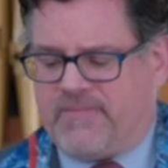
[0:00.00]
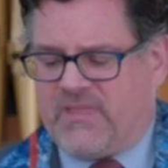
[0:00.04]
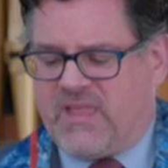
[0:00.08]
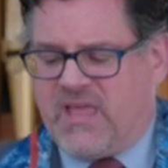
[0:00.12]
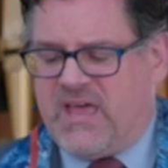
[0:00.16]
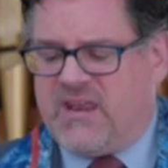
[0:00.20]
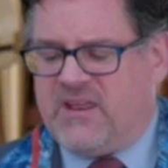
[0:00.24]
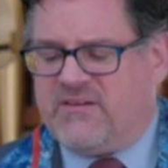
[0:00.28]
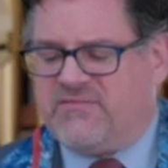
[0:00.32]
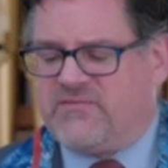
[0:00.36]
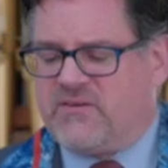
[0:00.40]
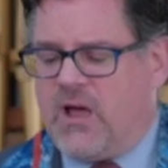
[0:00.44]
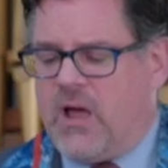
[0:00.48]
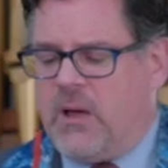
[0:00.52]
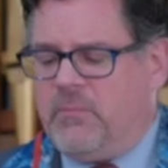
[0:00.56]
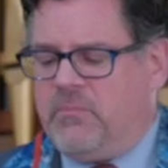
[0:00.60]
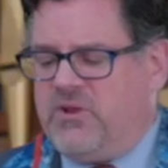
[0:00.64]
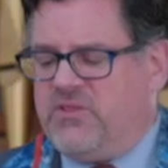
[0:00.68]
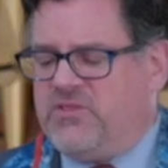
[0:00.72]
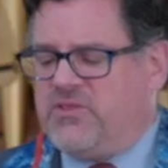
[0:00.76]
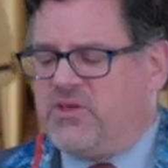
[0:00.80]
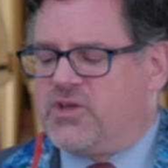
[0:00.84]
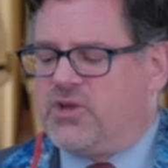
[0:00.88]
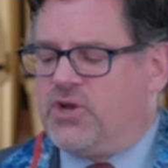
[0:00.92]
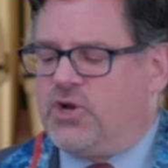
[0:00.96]
and I've come to
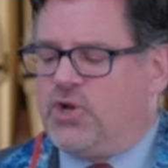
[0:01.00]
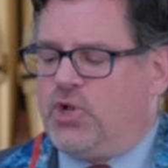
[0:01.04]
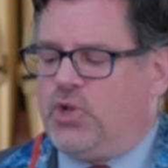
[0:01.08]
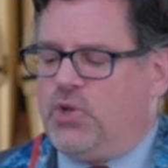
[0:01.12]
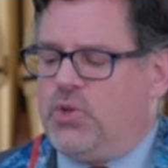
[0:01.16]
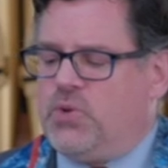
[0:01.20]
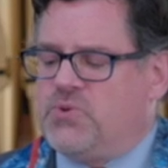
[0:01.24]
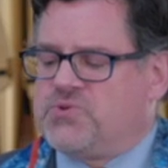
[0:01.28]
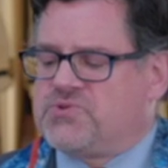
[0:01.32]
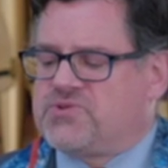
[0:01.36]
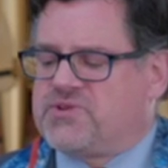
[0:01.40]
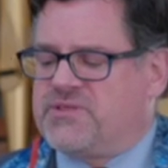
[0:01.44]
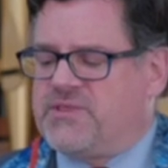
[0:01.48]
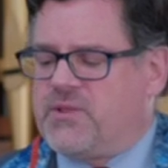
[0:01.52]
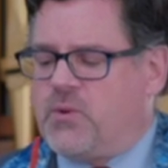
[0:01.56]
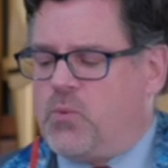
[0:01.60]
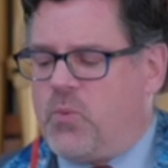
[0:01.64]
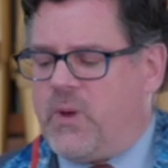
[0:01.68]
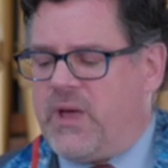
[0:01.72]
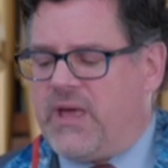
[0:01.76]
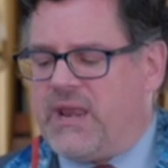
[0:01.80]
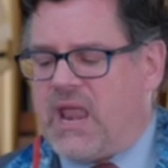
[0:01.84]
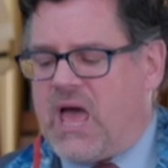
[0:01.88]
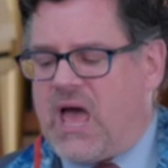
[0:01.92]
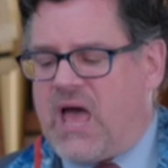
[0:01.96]
the conclusion that
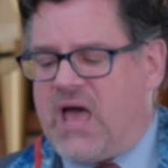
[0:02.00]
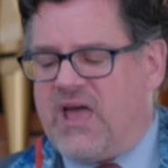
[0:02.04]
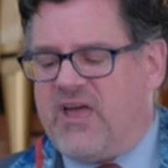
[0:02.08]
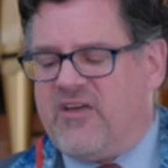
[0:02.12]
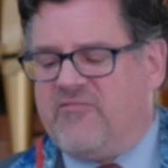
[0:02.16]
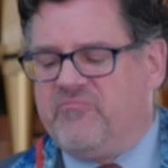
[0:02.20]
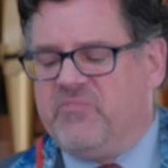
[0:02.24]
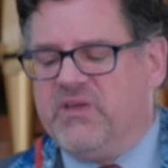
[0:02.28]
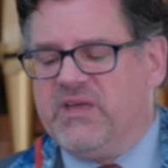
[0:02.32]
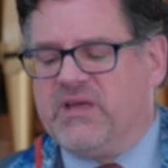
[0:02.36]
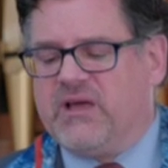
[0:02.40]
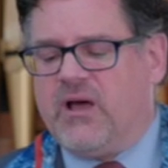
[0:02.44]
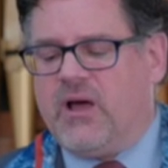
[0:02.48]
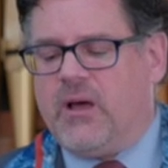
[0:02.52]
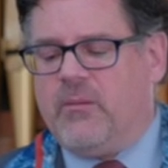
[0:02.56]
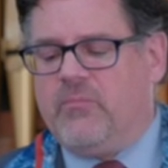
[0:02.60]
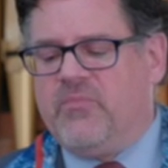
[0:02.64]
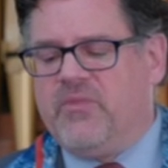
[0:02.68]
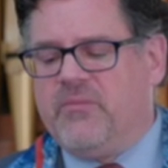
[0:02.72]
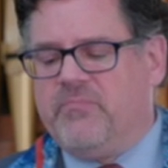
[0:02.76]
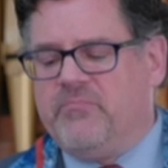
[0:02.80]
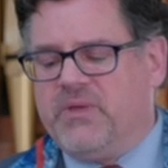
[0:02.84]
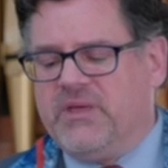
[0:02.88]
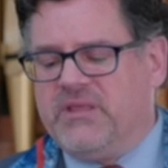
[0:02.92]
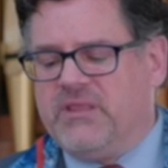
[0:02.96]
when I have
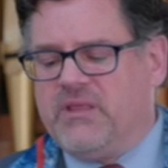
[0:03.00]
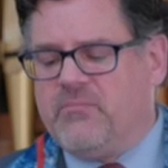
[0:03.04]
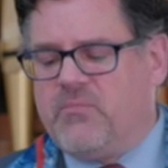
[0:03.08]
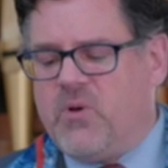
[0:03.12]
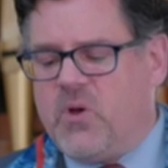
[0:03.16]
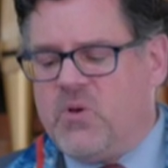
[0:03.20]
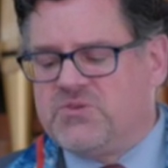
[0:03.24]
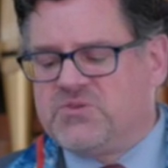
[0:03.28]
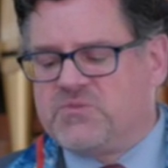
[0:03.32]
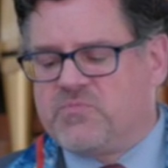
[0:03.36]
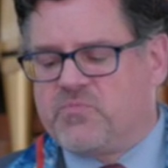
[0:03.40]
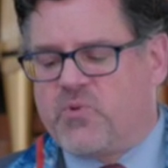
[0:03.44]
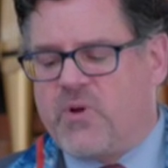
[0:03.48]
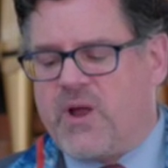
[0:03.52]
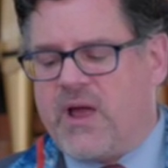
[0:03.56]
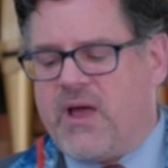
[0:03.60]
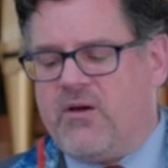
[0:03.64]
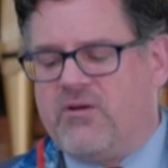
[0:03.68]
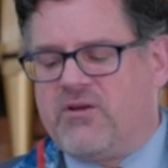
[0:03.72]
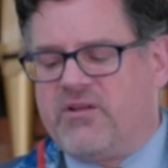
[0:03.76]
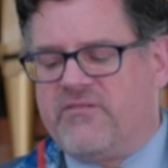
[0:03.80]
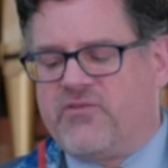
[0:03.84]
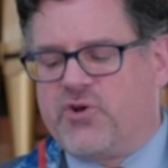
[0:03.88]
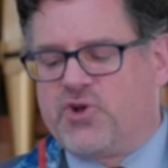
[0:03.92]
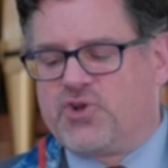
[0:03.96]
been the most
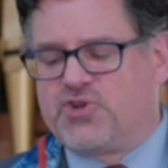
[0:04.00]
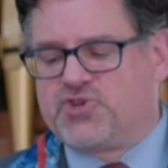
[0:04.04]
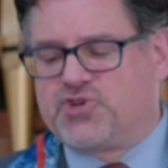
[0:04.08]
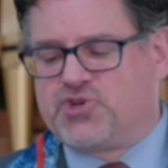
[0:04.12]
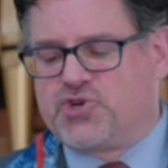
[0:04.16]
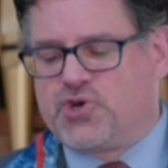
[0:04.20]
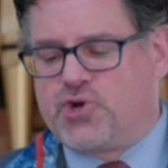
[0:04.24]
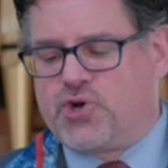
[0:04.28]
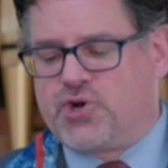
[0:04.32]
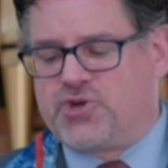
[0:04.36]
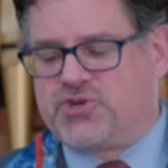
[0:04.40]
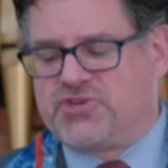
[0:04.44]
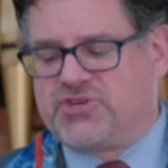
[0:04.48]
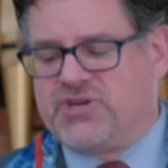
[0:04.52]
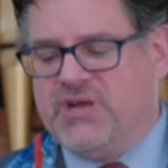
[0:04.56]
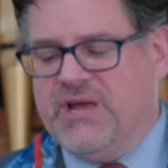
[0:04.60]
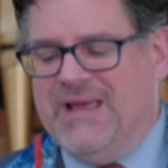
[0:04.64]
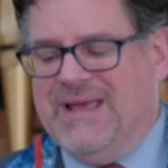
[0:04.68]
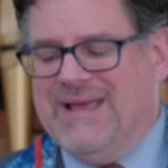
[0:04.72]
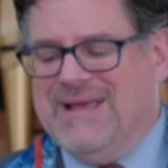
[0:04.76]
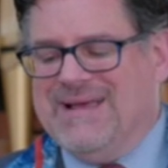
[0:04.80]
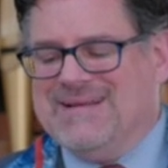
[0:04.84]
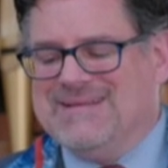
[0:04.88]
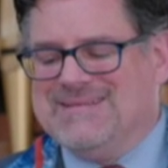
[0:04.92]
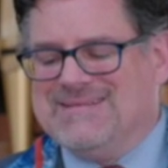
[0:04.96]
proud of our church
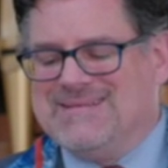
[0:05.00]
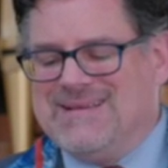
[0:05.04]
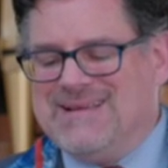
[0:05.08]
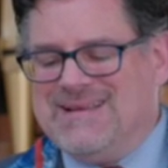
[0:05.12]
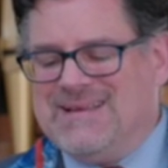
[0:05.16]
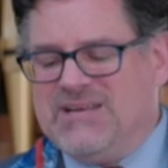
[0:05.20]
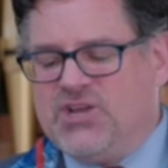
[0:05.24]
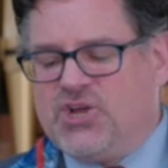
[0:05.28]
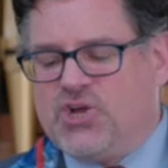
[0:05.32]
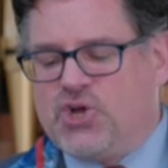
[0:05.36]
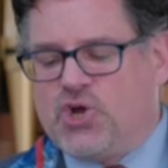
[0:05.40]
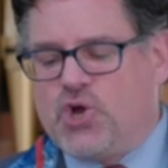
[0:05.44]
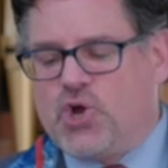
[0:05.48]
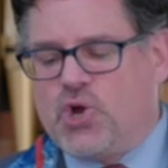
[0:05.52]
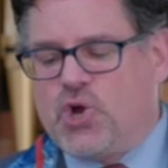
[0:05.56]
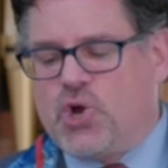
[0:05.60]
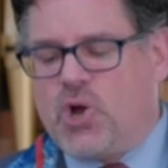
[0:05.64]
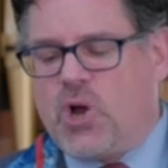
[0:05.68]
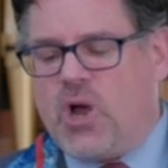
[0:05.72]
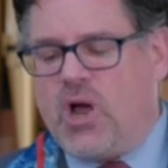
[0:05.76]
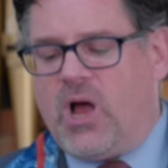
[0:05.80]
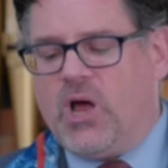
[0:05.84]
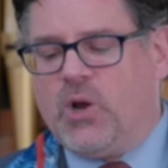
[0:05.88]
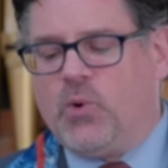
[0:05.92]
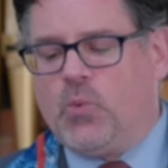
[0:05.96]
didn't
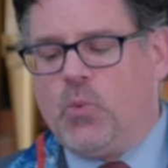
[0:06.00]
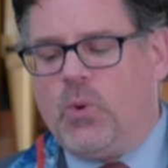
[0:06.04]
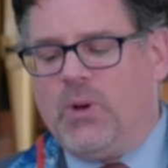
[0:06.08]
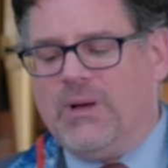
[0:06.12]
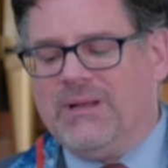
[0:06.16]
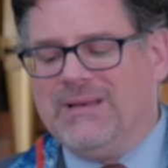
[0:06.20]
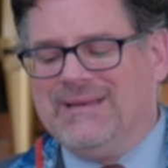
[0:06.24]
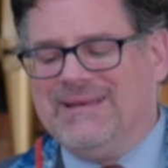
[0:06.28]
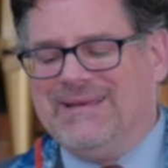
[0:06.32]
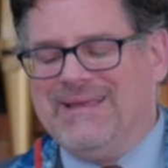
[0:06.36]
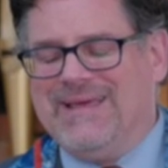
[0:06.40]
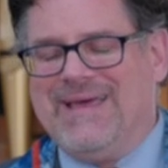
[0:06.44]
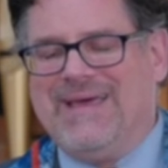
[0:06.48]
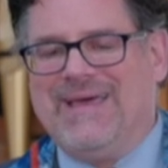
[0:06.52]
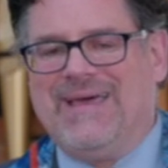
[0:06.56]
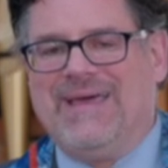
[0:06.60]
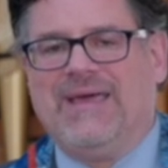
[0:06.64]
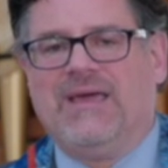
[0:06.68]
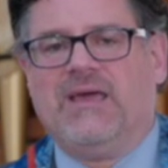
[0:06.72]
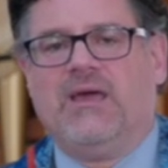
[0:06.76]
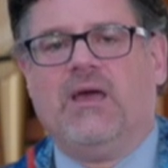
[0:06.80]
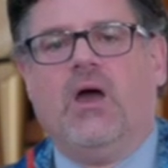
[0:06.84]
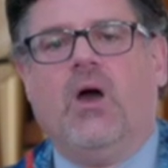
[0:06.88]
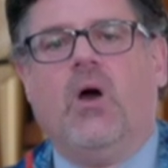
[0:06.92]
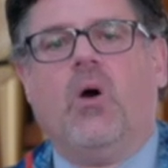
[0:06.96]
occur on one
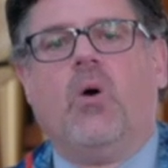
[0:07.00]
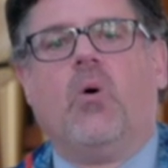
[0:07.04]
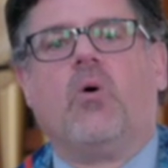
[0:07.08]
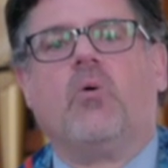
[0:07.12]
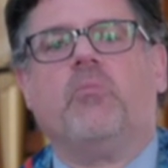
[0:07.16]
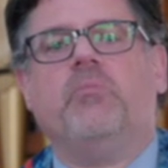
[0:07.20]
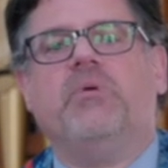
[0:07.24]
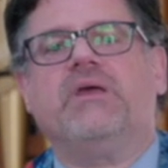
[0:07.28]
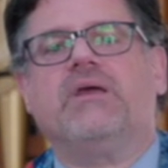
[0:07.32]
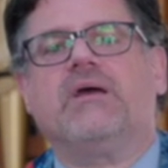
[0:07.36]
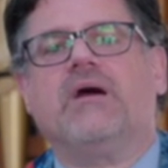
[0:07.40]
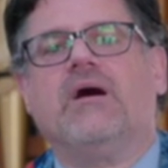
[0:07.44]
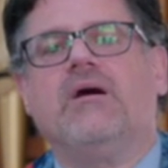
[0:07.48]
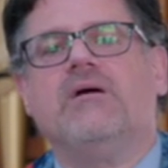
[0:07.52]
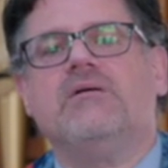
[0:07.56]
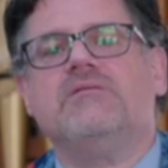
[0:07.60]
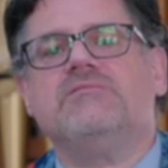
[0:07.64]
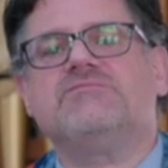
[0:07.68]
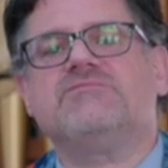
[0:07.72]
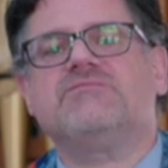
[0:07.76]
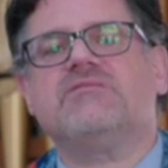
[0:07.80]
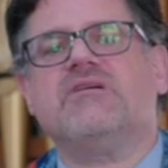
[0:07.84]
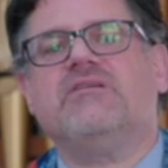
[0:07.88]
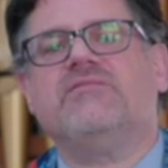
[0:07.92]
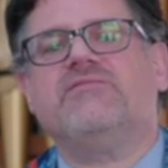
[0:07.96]
day or
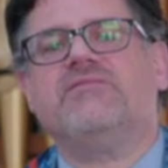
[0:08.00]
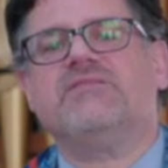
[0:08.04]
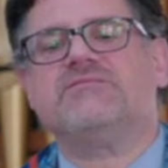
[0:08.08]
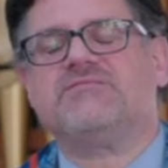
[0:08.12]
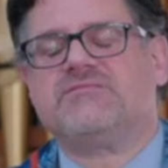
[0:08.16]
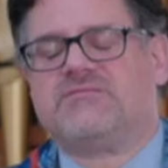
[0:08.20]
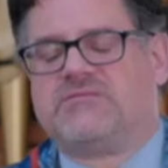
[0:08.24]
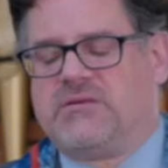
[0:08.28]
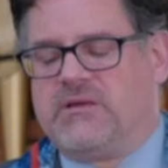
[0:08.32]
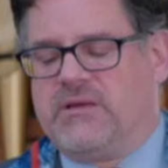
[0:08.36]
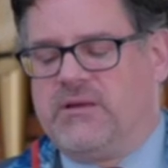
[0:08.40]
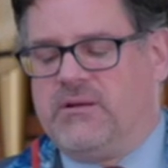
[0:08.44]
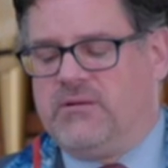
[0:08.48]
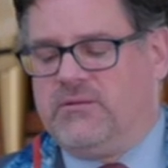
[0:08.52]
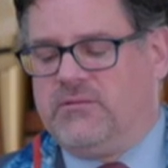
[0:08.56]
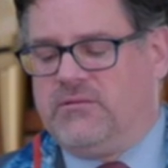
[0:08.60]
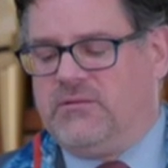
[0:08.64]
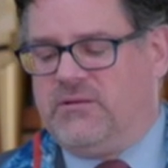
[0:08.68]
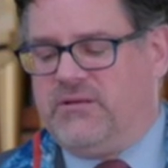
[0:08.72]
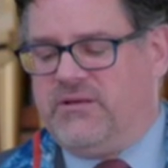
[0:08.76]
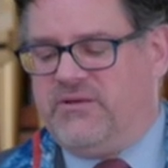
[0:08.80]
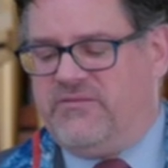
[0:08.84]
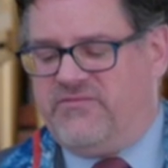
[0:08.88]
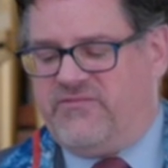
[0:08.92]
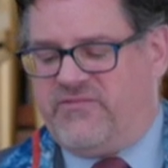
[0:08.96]
because of a
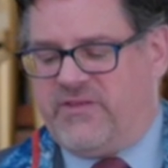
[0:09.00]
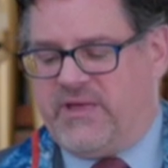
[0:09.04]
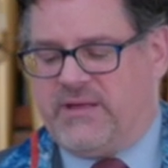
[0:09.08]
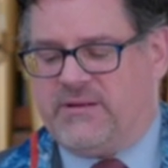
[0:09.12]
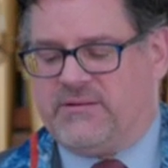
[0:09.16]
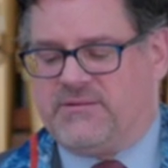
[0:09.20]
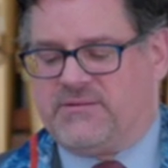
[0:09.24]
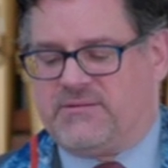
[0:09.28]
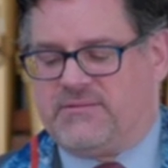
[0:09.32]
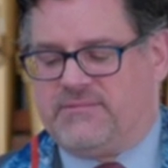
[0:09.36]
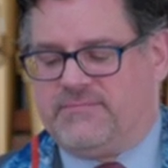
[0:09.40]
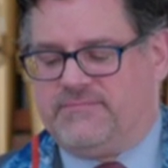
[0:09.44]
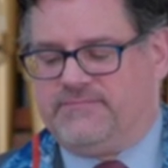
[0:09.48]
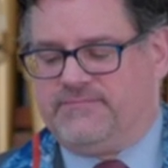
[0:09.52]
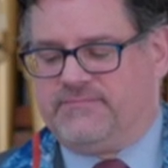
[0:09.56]
single event.